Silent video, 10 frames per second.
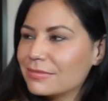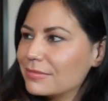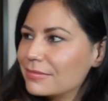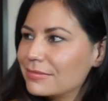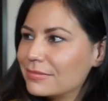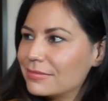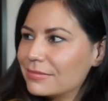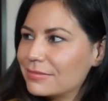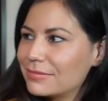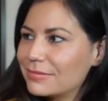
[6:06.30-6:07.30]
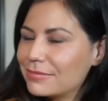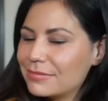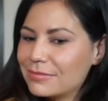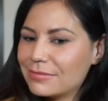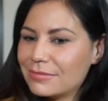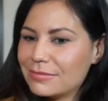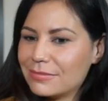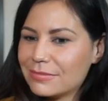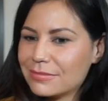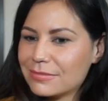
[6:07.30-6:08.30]

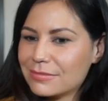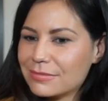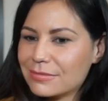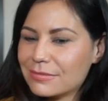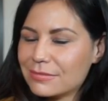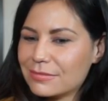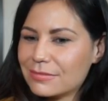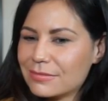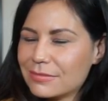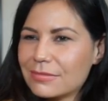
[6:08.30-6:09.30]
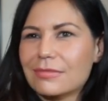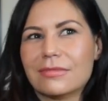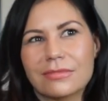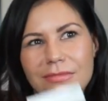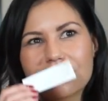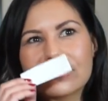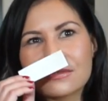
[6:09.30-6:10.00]
The person shown says nothing.